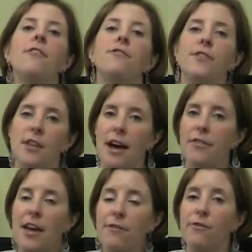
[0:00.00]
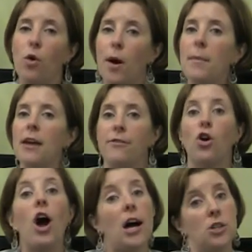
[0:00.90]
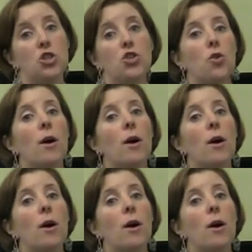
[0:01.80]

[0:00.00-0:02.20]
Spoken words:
fill out that form if you're unsure